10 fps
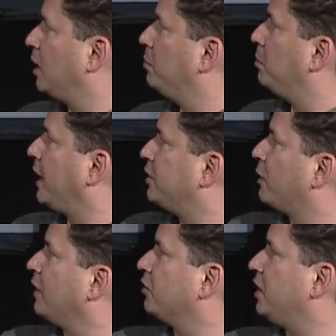my
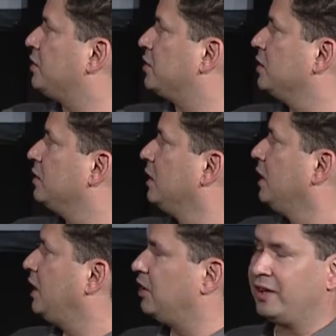translation
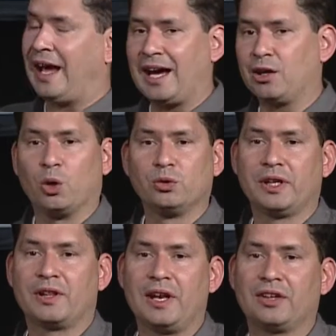is add only
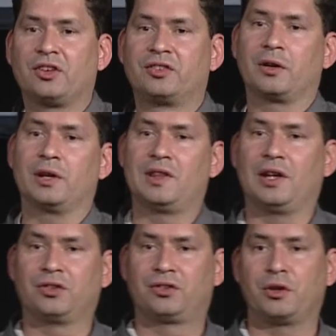the necessary
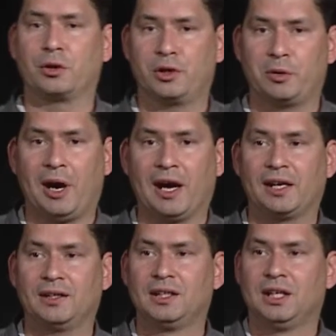things to your UI.
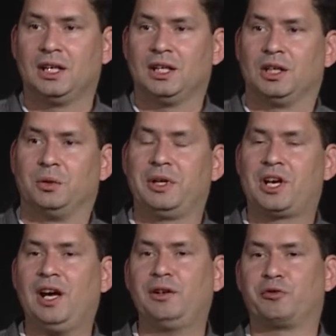We
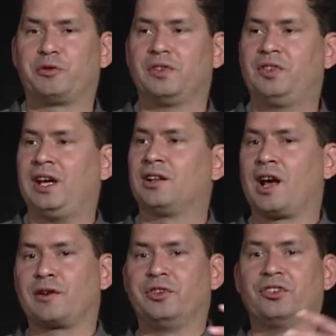kind of take a
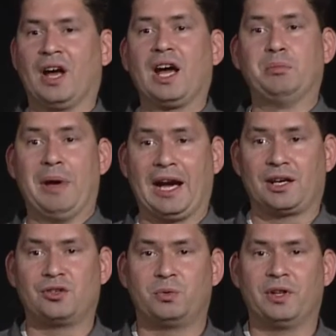lot of design
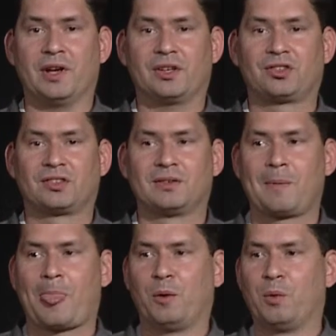baggage with us
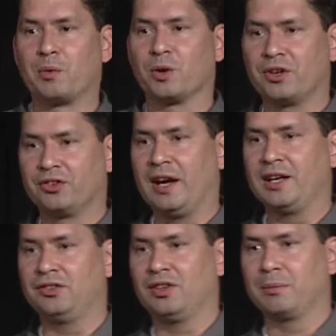when we're
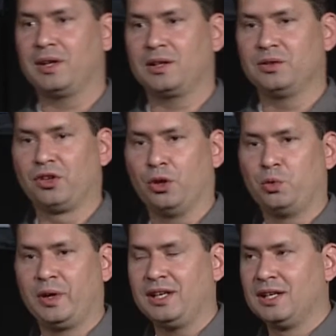designing something. So
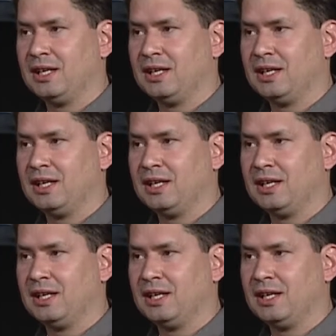we